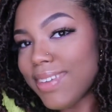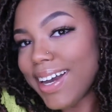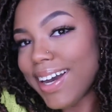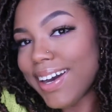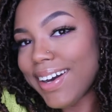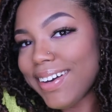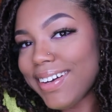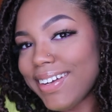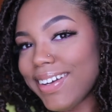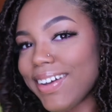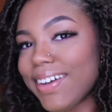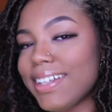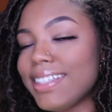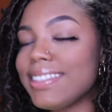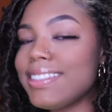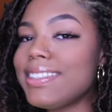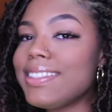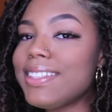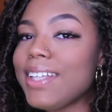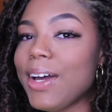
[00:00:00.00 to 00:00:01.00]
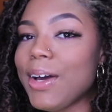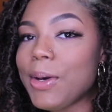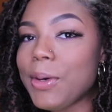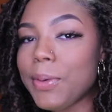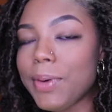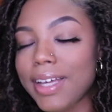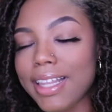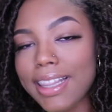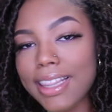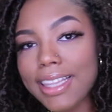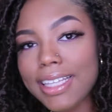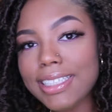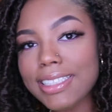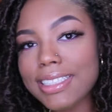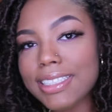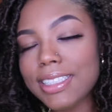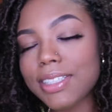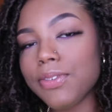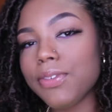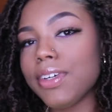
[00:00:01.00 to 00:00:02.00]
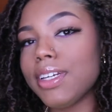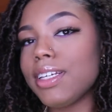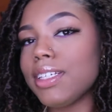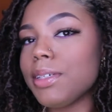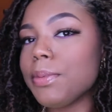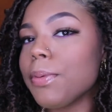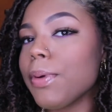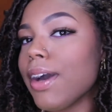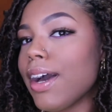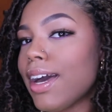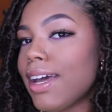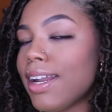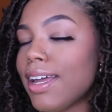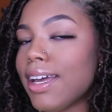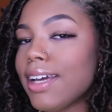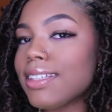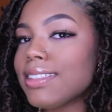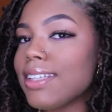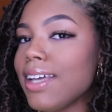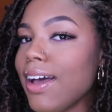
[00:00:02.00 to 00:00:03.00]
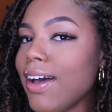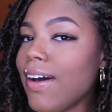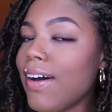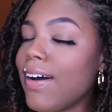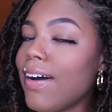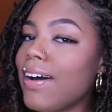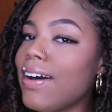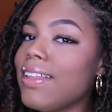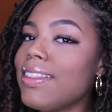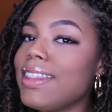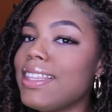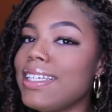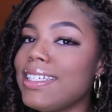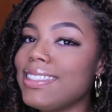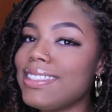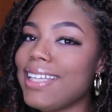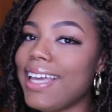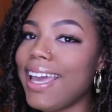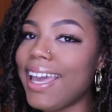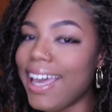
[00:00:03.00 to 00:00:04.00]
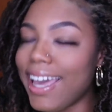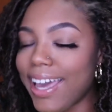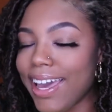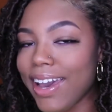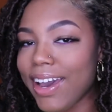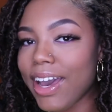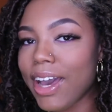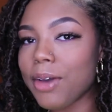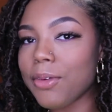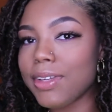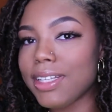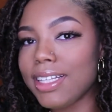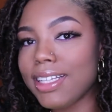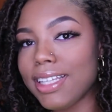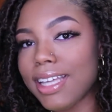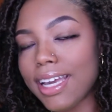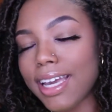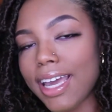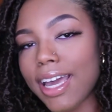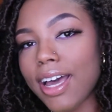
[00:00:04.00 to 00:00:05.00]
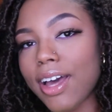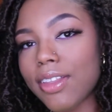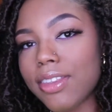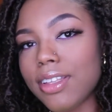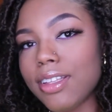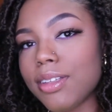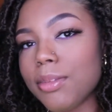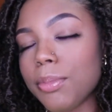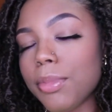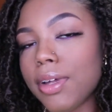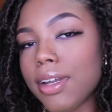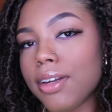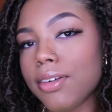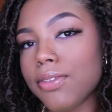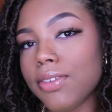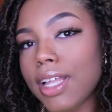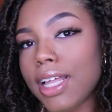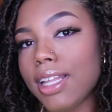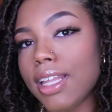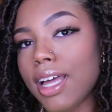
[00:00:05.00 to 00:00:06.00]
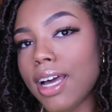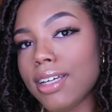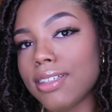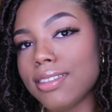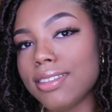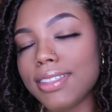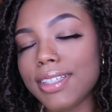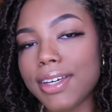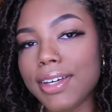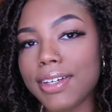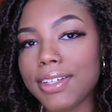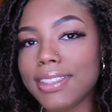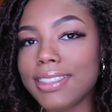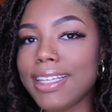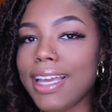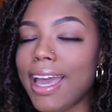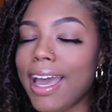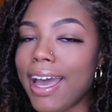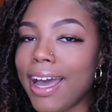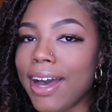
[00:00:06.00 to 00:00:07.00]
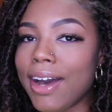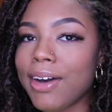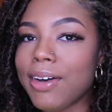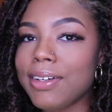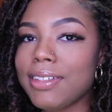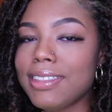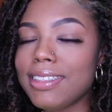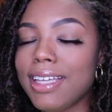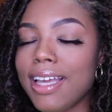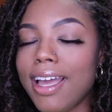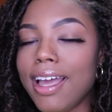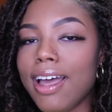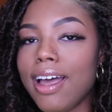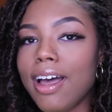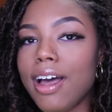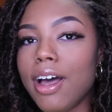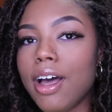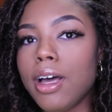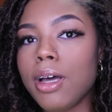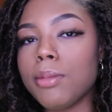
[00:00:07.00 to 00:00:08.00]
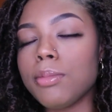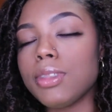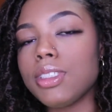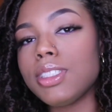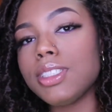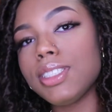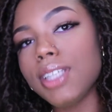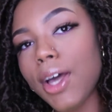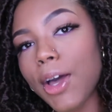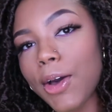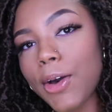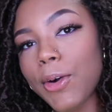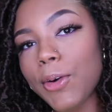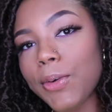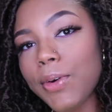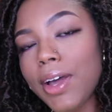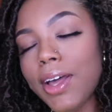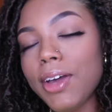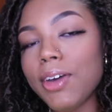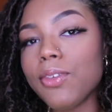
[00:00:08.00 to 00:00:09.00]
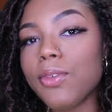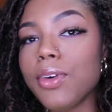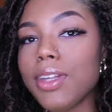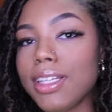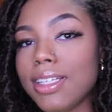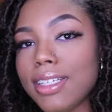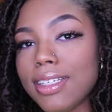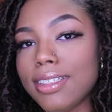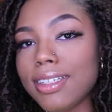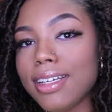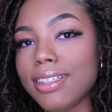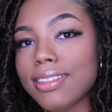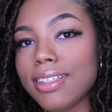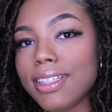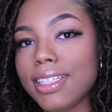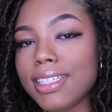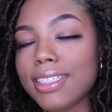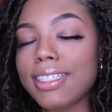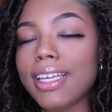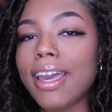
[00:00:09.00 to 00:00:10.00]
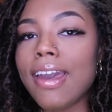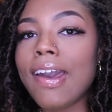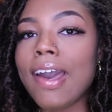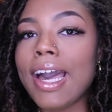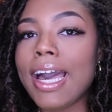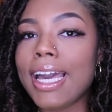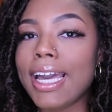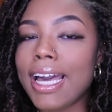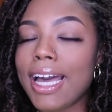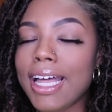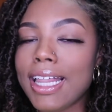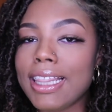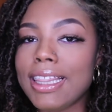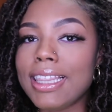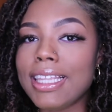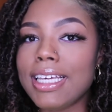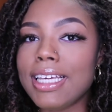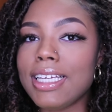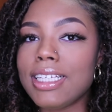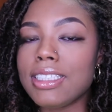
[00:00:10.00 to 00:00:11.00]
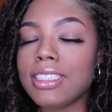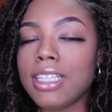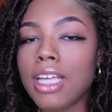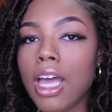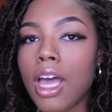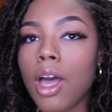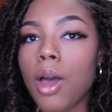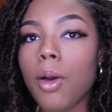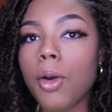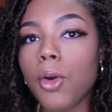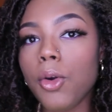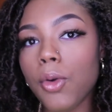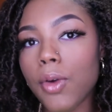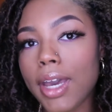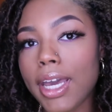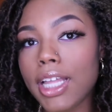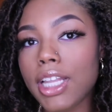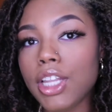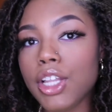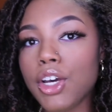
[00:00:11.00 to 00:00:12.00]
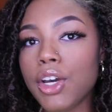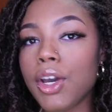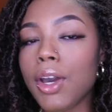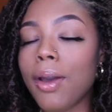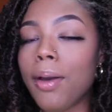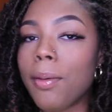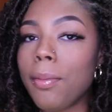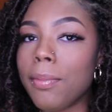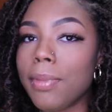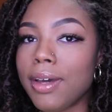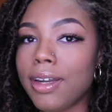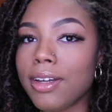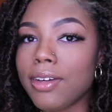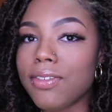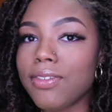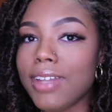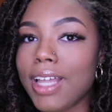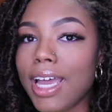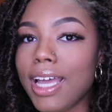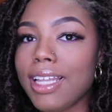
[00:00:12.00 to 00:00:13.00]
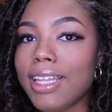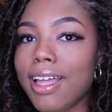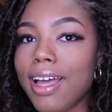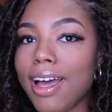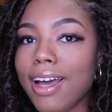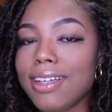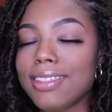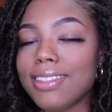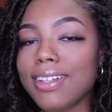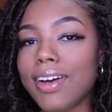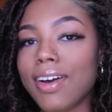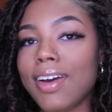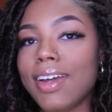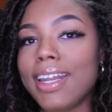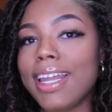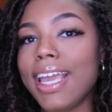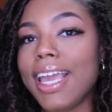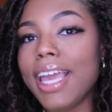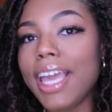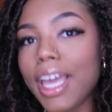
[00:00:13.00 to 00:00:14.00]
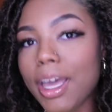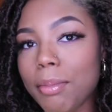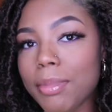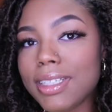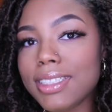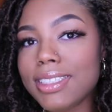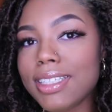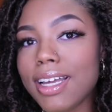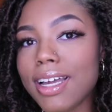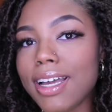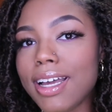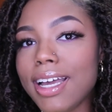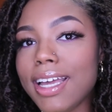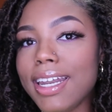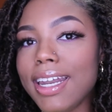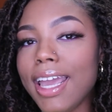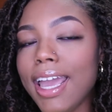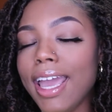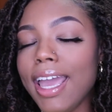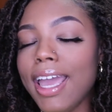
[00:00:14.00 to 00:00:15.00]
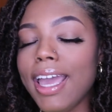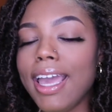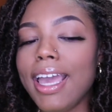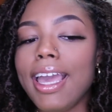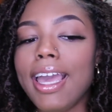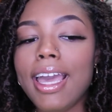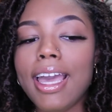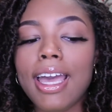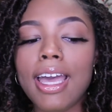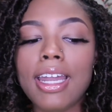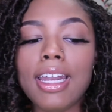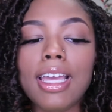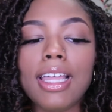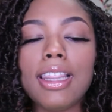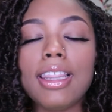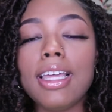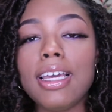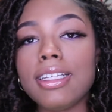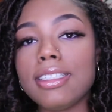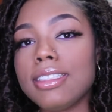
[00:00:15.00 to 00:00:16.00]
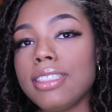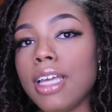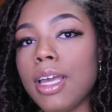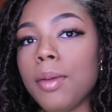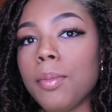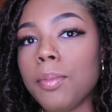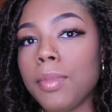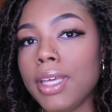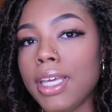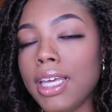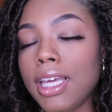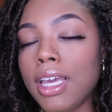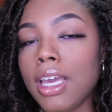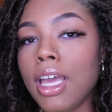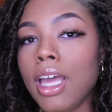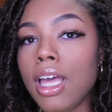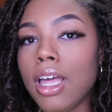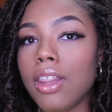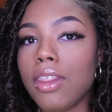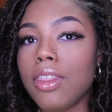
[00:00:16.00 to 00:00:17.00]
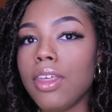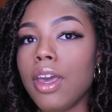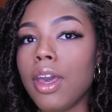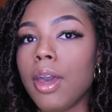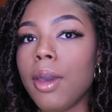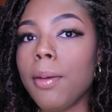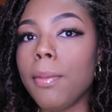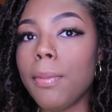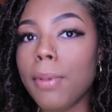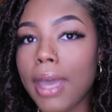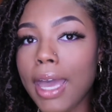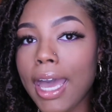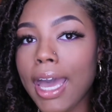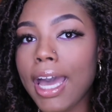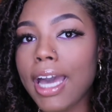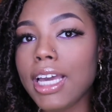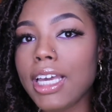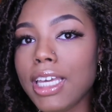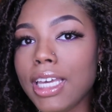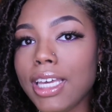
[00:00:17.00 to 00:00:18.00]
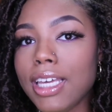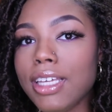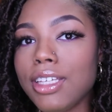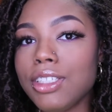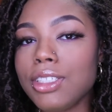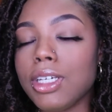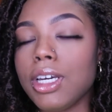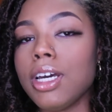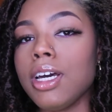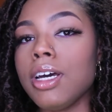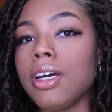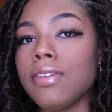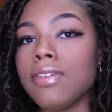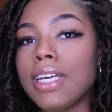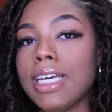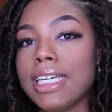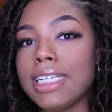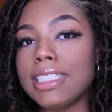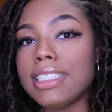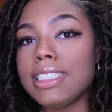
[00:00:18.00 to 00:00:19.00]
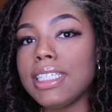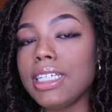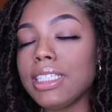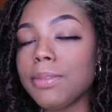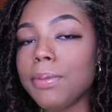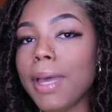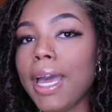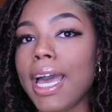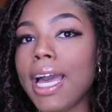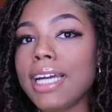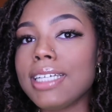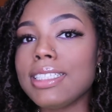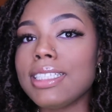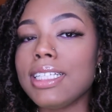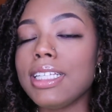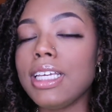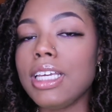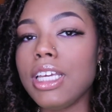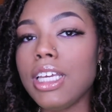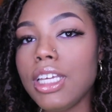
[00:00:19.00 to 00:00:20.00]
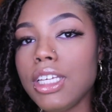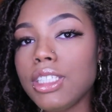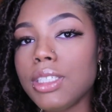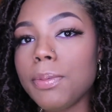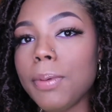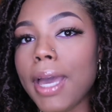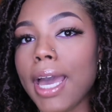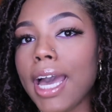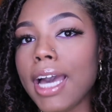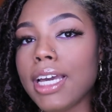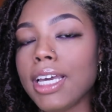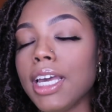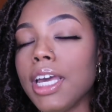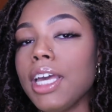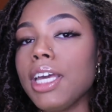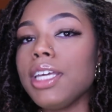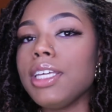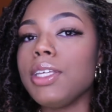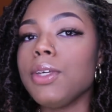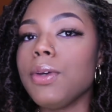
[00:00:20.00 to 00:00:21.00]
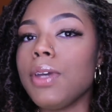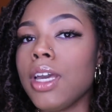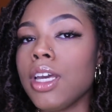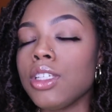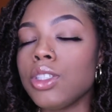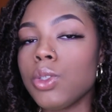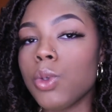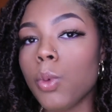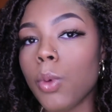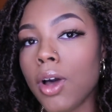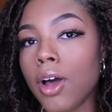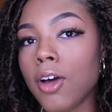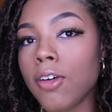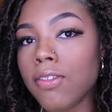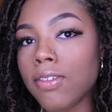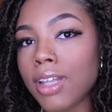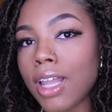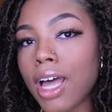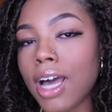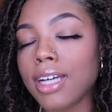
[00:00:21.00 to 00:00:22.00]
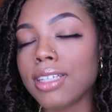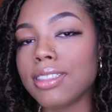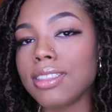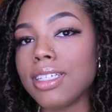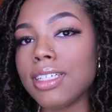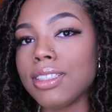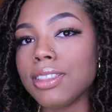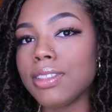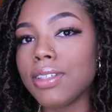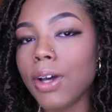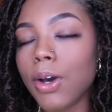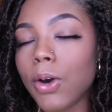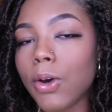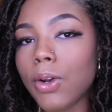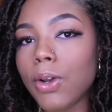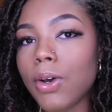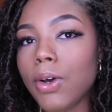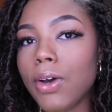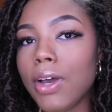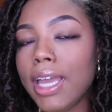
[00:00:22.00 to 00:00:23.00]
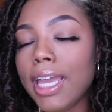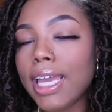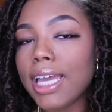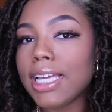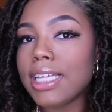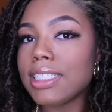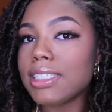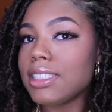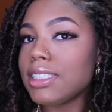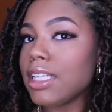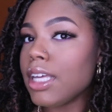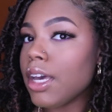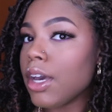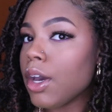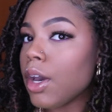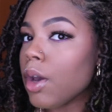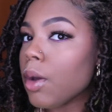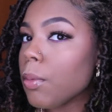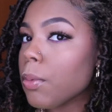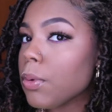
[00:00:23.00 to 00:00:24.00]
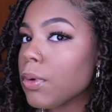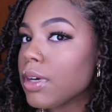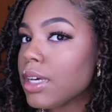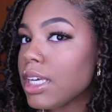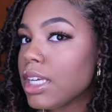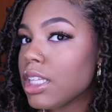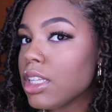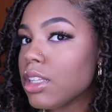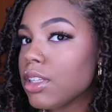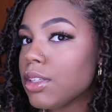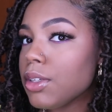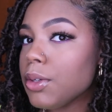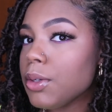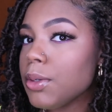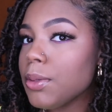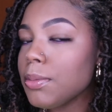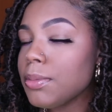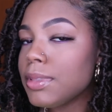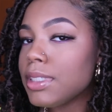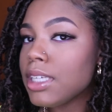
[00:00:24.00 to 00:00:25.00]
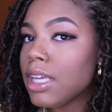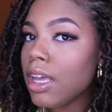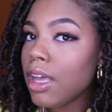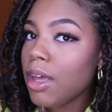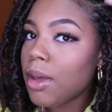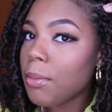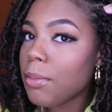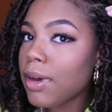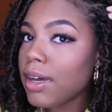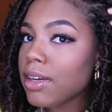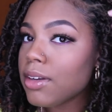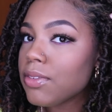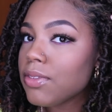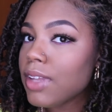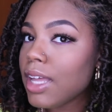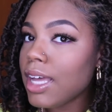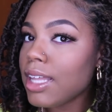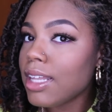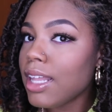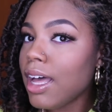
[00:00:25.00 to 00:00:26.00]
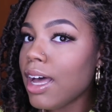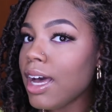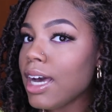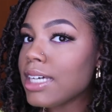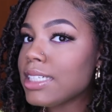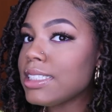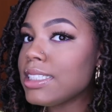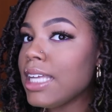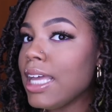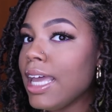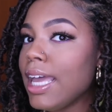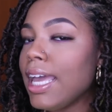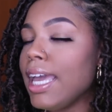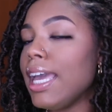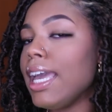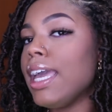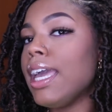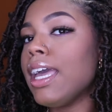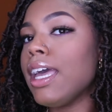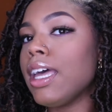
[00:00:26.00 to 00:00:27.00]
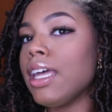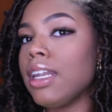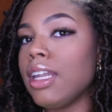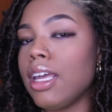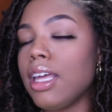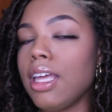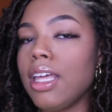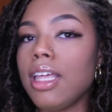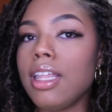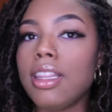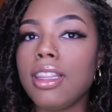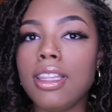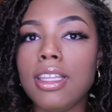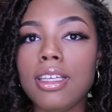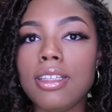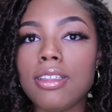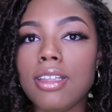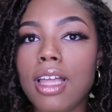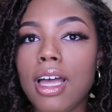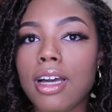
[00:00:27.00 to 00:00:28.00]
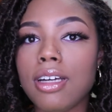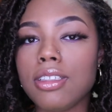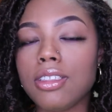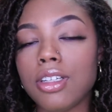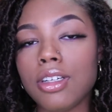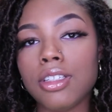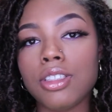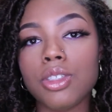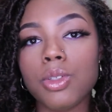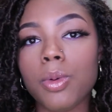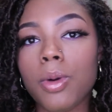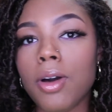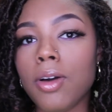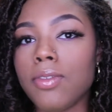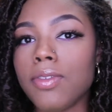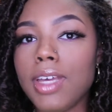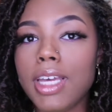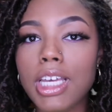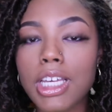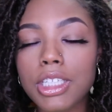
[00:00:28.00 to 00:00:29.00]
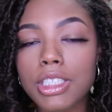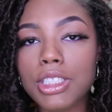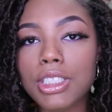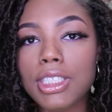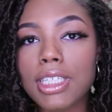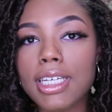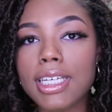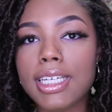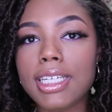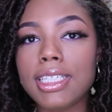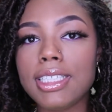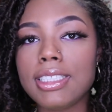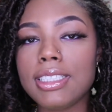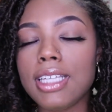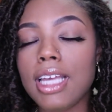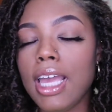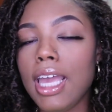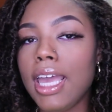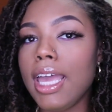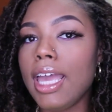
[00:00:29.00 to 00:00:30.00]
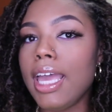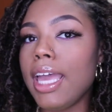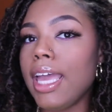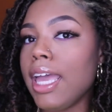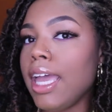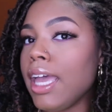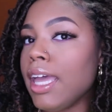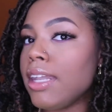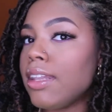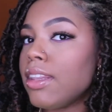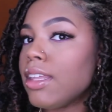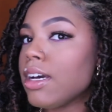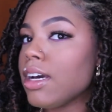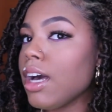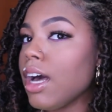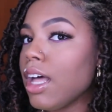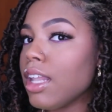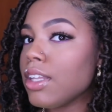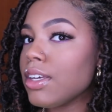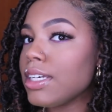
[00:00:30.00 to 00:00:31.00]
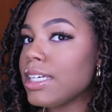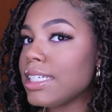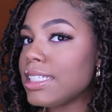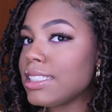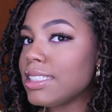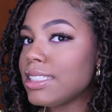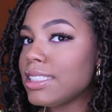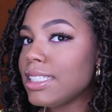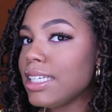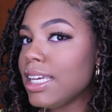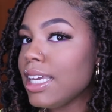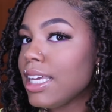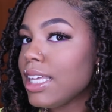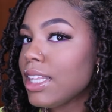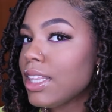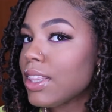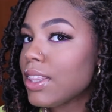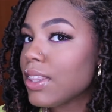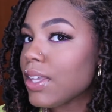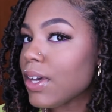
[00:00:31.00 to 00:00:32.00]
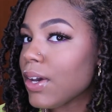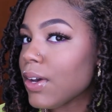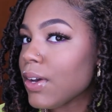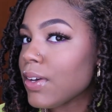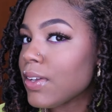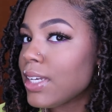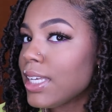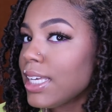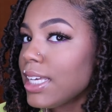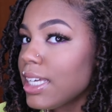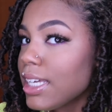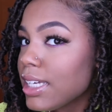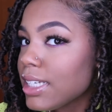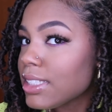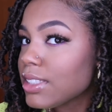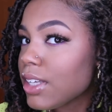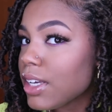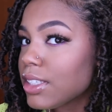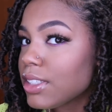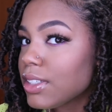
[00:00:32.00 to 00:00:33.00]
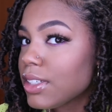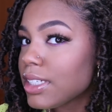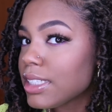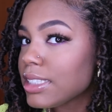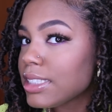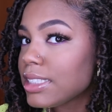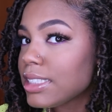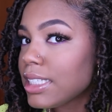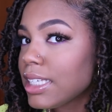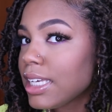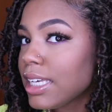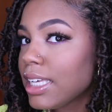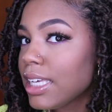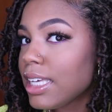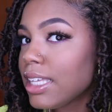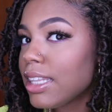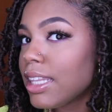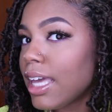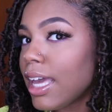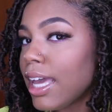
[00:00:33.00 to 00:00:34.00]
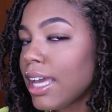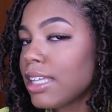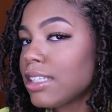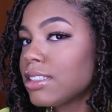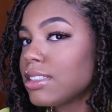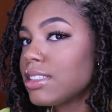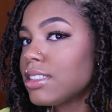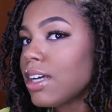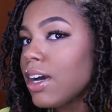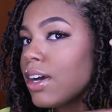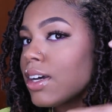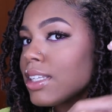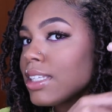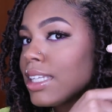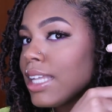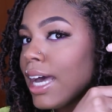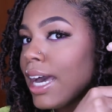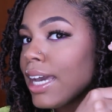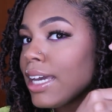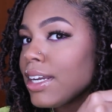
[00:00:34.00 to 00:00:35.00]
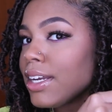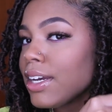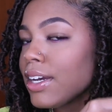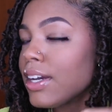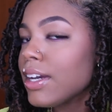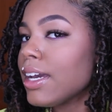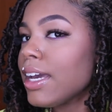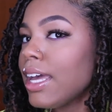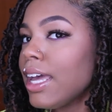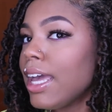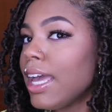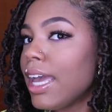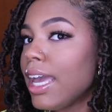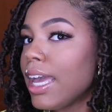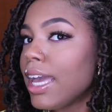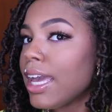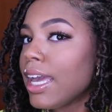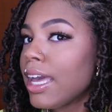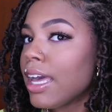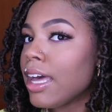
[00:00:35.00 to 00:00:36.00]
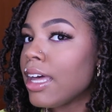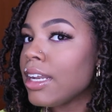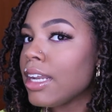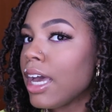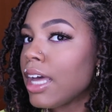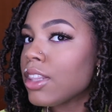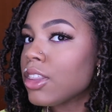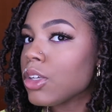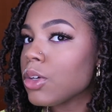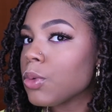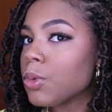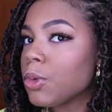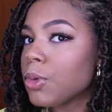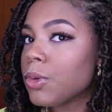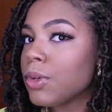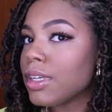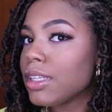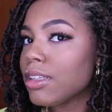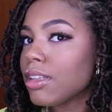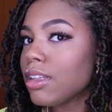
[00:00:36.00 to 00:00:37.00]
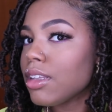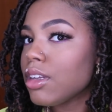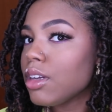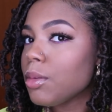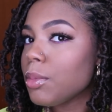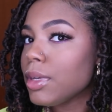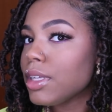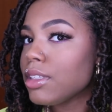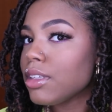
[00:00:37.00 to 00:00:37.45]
Alright y'all, so this is the finished product on this hair. I really like how these butterfly locks turned out. So for the details on this hair, I got these Kraler butterfly locks on Amazon, and they sent me their package of 6 packs, and in each pack you get 12 locks in total. It's their pre-looped butterfly locks, and these locks are in 12 inches, and the color is T30. So as you can see, the ends are lighter, and at the root it's a little bit